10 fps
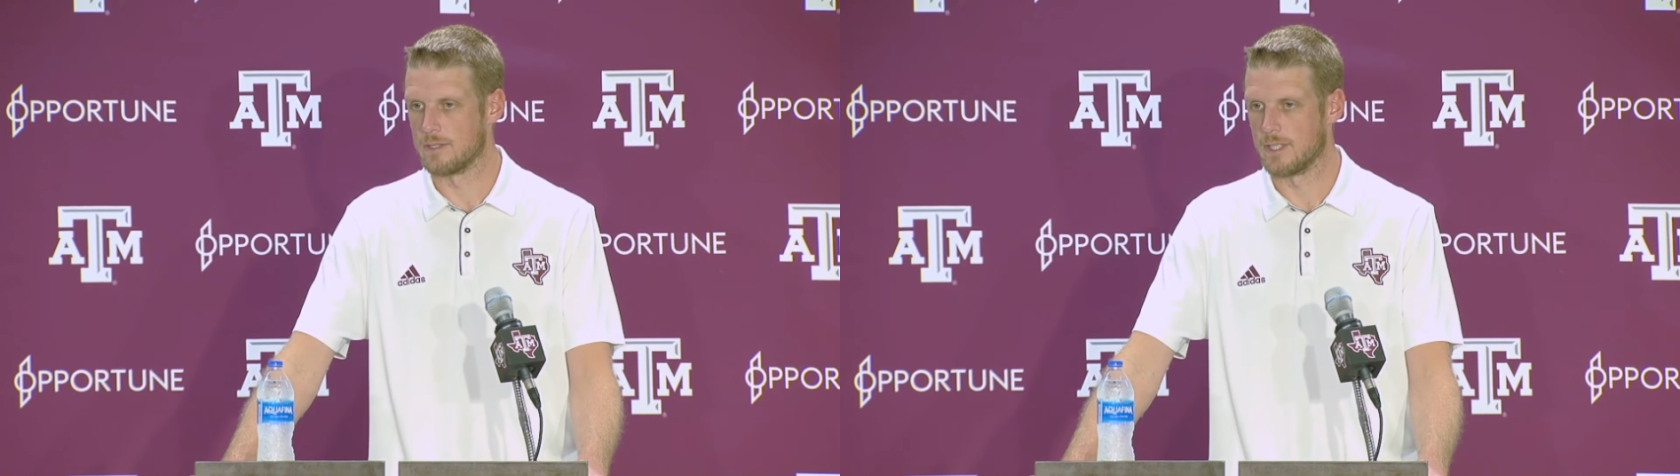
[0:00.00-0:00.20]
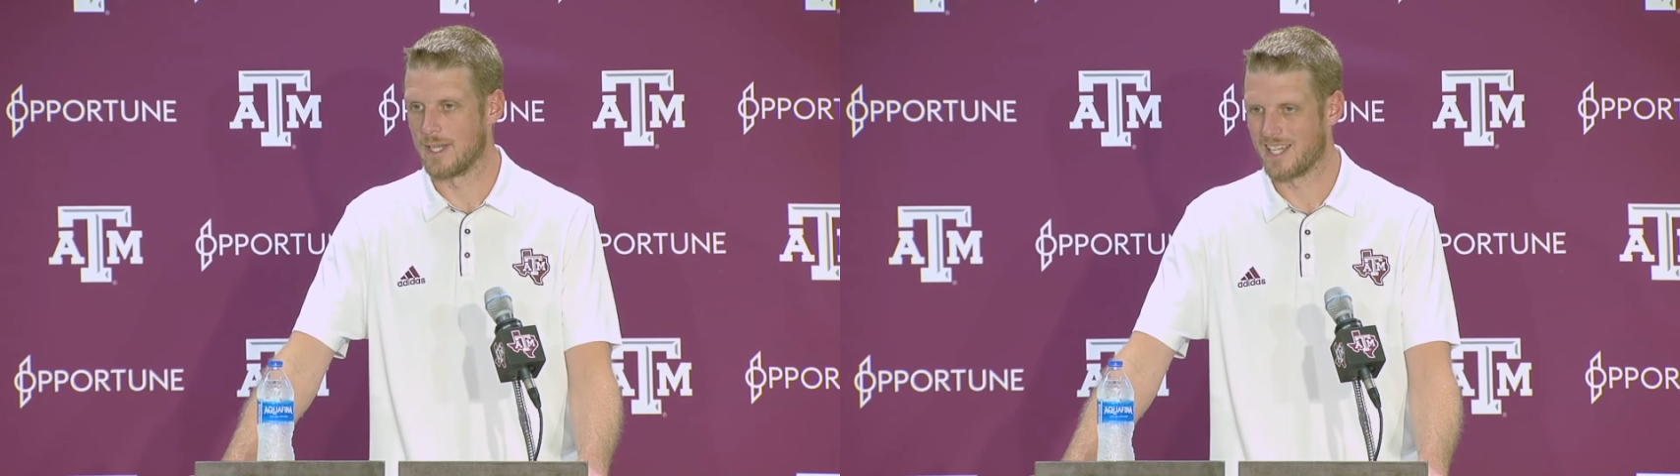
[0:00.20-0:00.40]

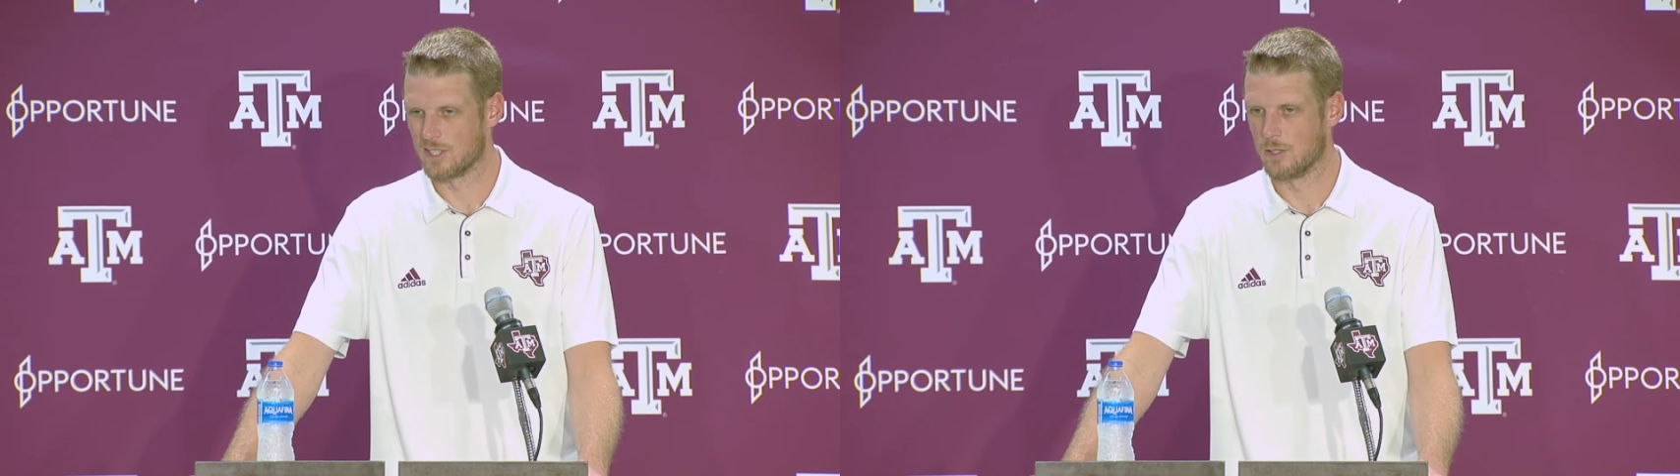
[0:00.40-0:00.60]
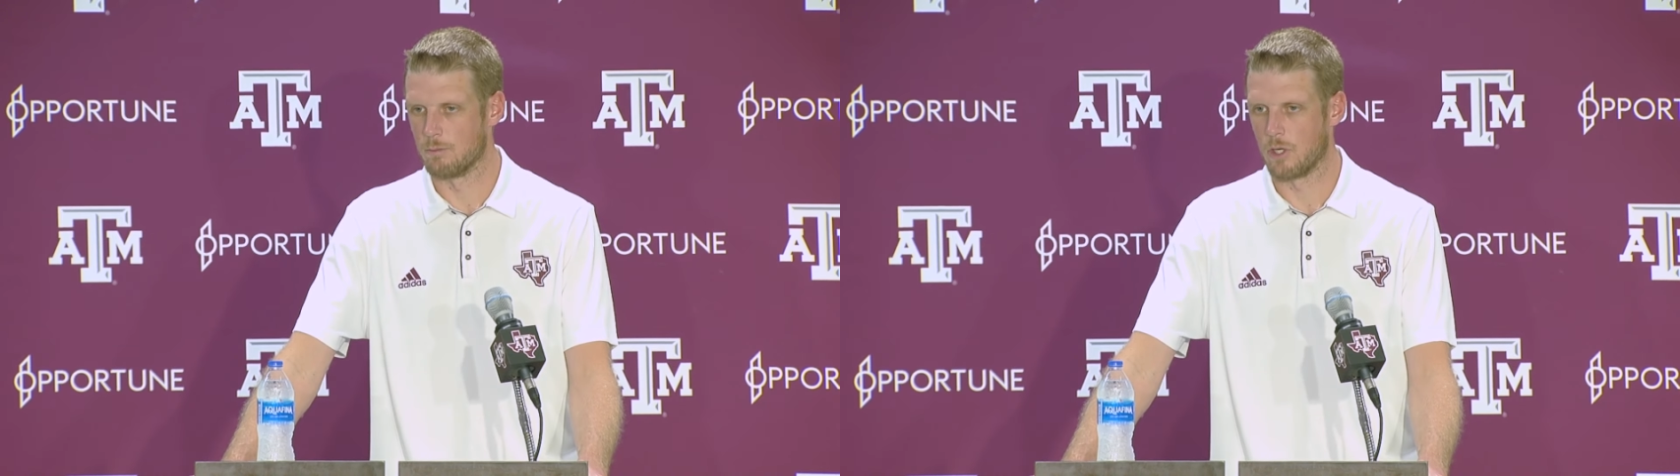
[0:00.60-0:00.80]
and
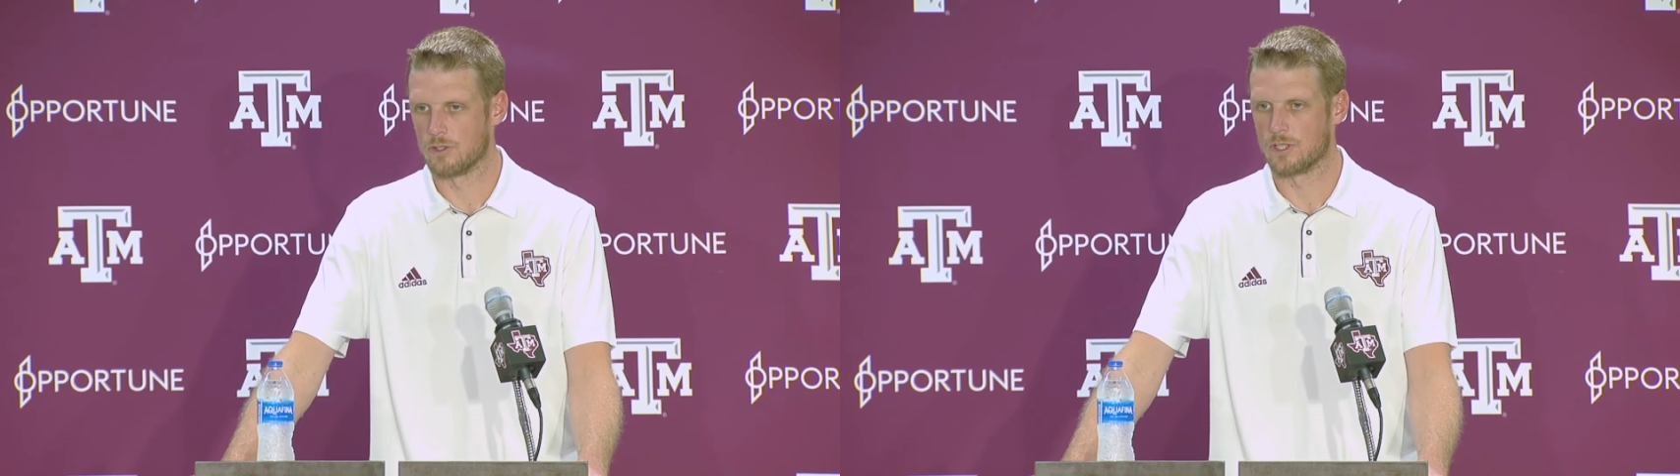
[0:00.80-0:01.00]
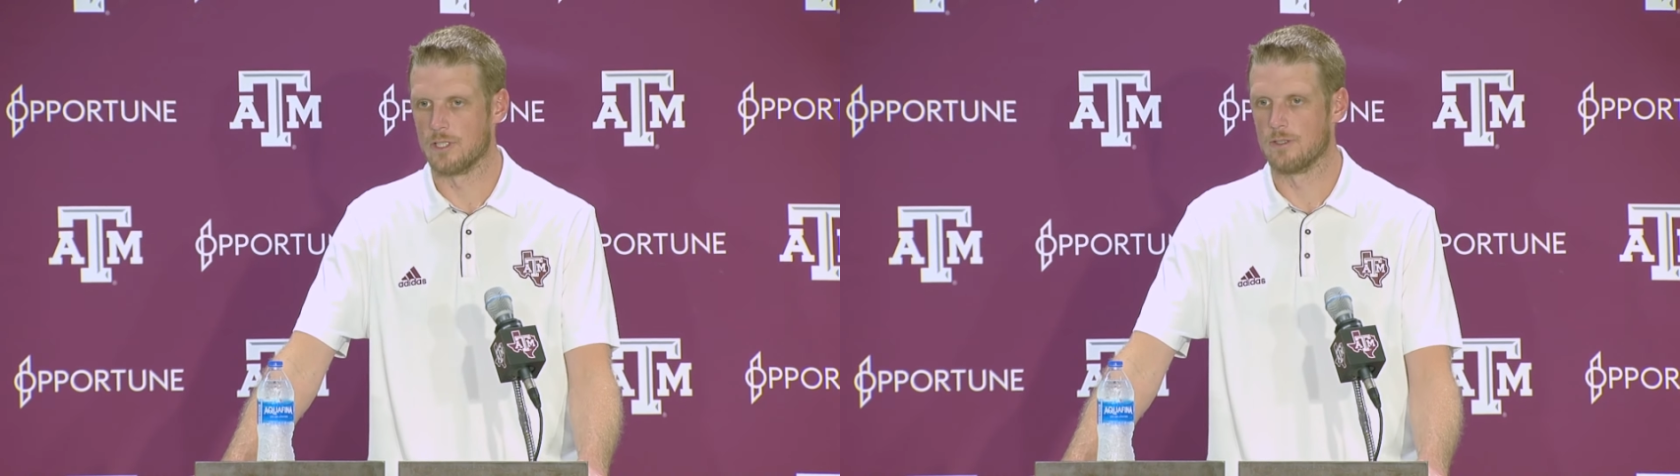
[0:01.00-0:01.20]
has good
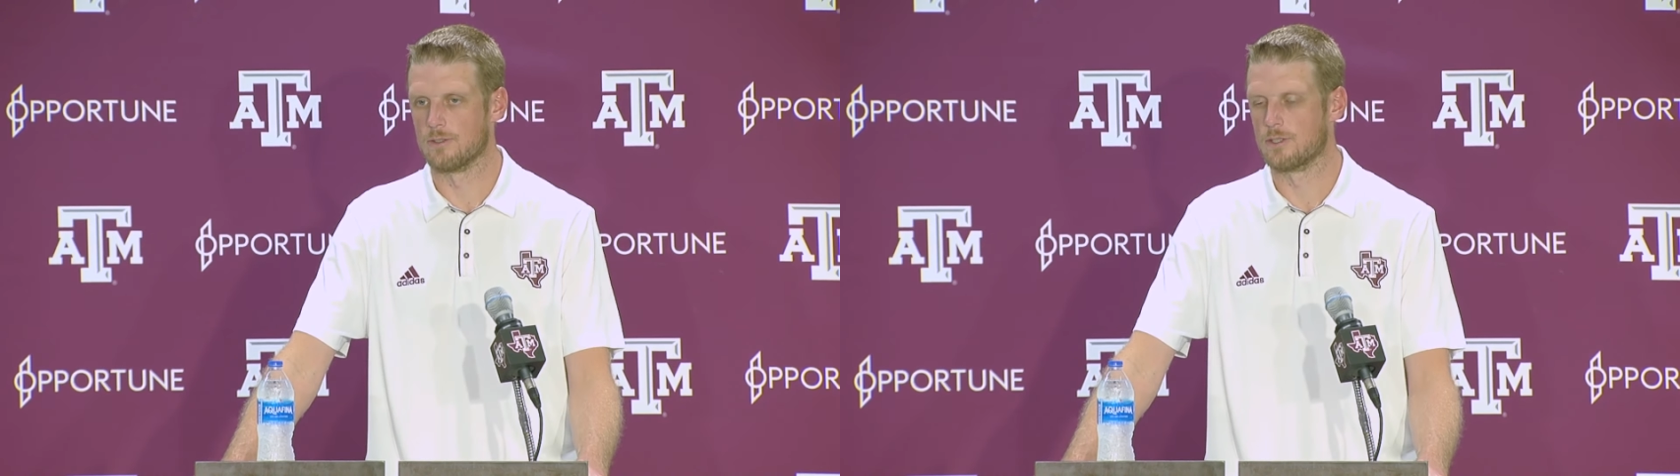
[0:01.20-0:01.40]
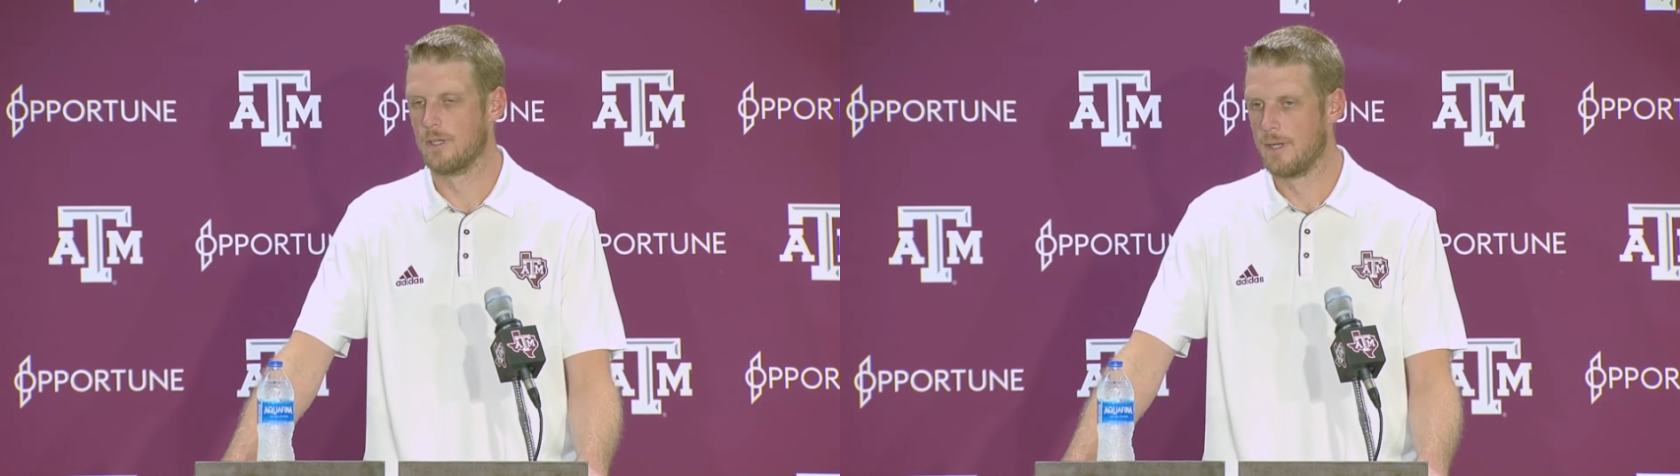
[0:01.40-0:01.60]
ball
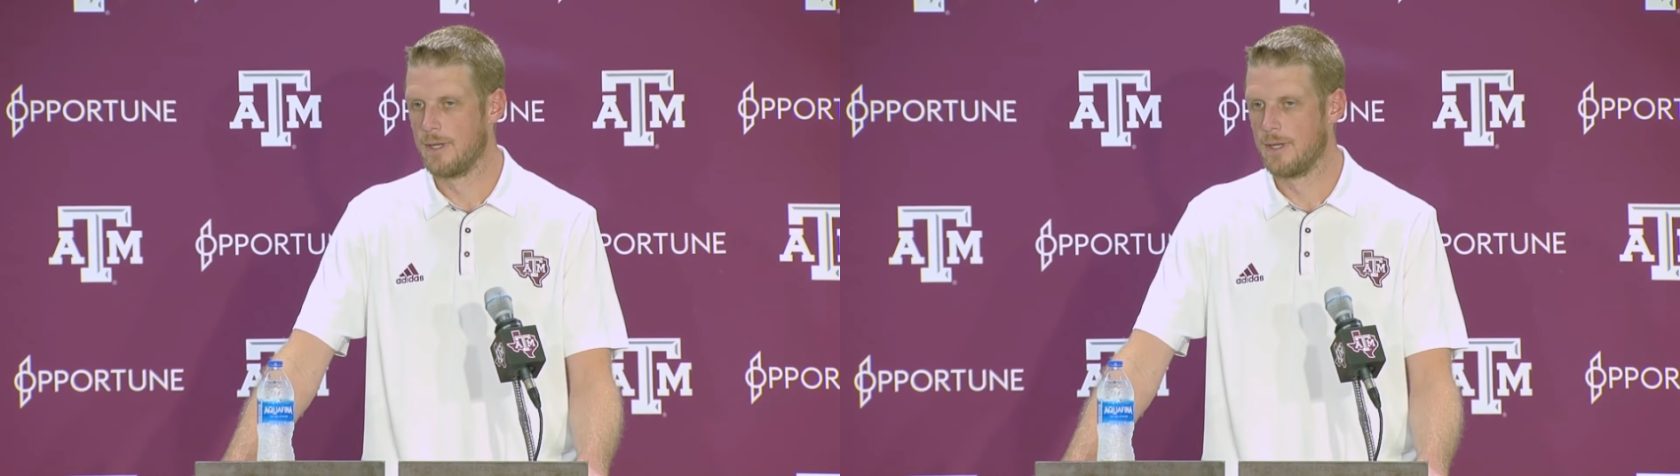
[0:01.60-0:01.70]
skills.